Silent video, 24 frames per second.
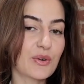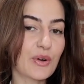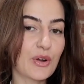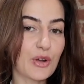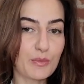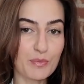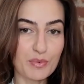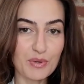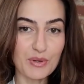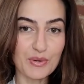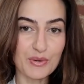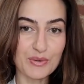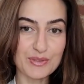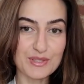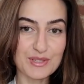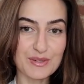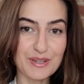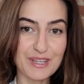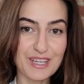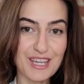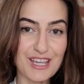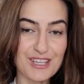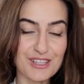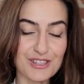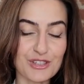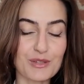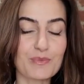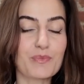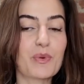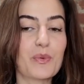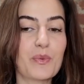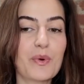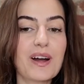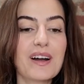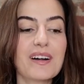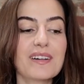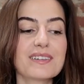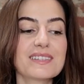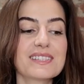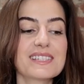Hope you're all doing super well.